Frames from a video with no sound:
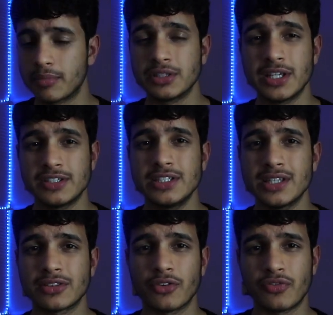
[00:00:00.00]
because they see
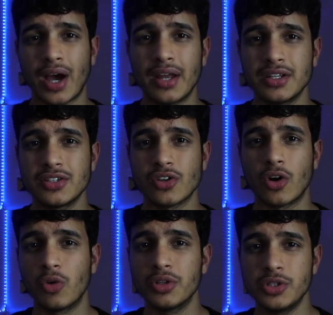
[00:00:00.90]
that the findings are
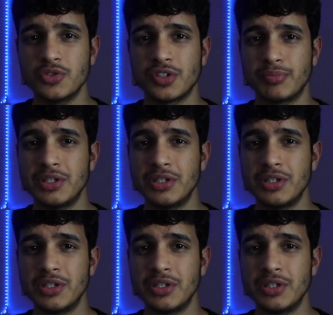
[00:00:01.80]
only using